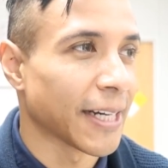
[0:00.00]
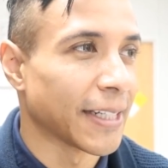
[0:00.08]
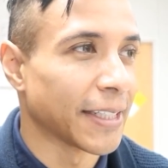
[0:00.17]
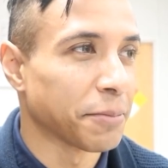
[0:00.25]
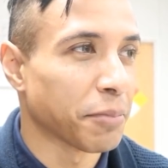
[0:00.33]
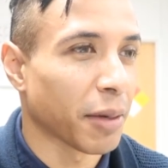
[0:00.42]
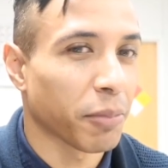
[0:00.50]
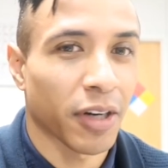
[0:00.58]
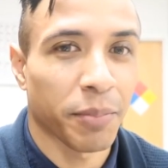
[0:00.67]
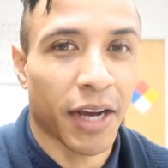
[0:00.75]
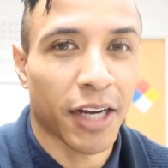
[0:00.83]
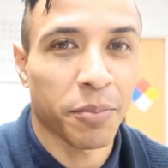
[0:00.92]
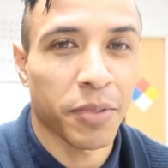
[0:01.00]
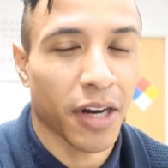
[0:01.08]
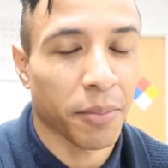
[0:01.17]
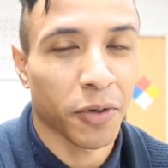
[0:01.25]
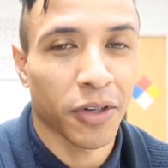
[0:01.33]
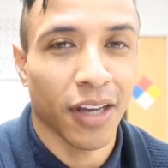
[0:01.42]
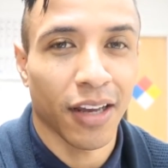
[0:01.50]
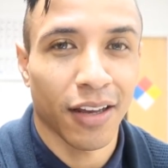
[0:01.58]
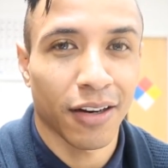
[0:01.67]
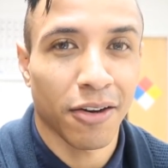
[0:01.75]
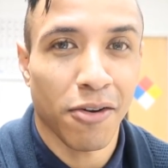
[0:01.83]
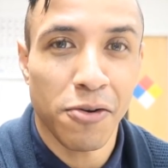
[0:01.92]
Um, I'm going to pack up and I'm going to
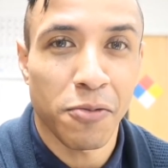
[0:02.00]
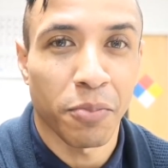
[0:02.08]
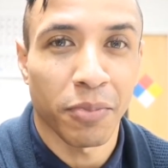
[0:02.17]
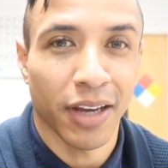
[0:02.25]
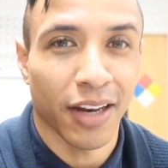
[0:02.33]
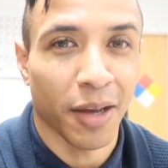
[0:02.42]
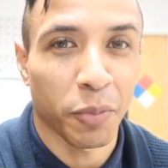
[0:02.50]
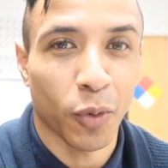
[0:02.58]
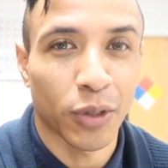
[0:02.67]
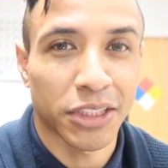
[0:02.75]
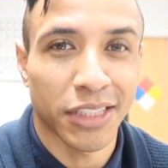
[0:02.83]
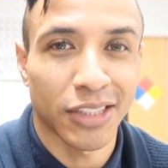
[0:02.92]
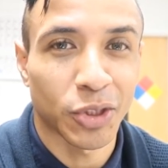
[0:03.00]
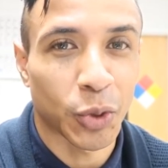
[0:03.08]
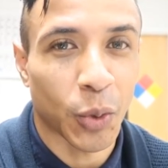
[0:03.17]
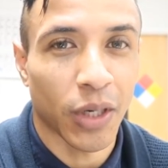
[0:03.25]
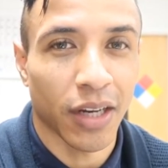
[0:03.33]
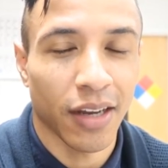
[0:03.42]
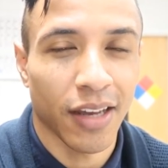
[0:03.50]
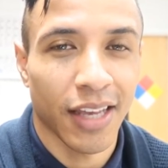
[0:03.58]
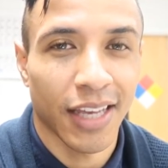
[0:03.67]
head home, and I'm going to enjoy